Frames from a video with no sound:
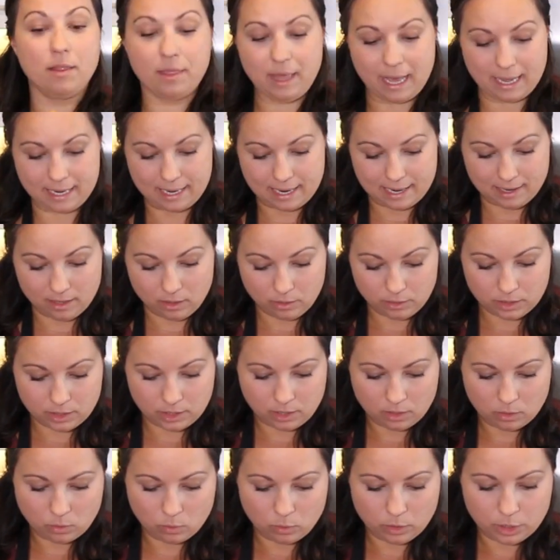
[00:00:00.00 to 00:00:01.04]
that out,
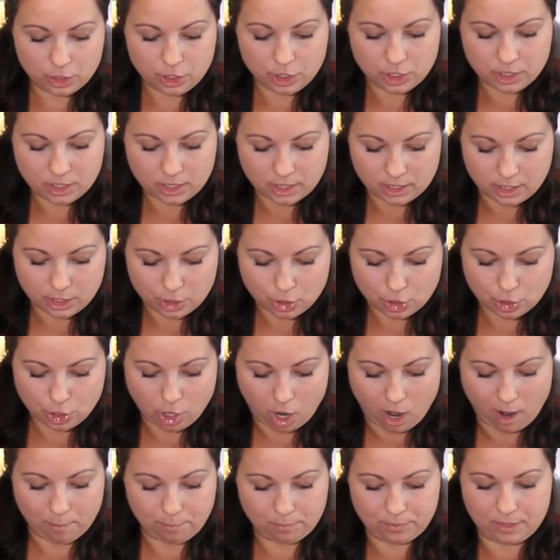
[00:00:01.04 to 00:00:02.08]
we're just gonna
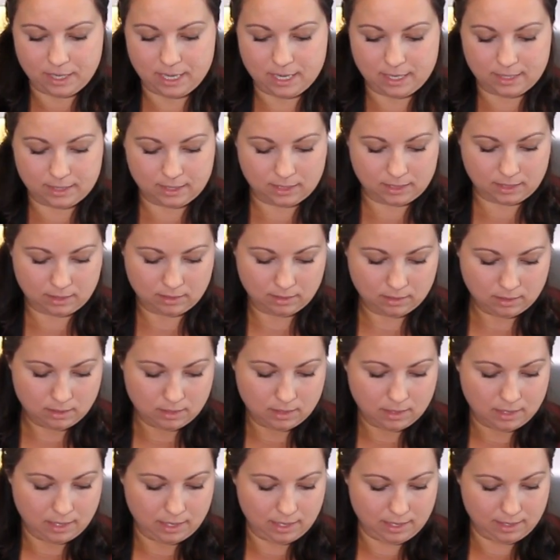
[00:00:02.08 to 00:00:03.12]
chop these
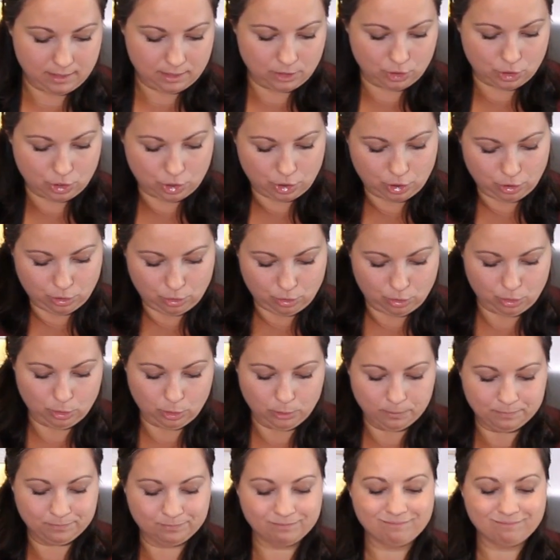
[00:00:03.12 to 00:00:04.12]
into,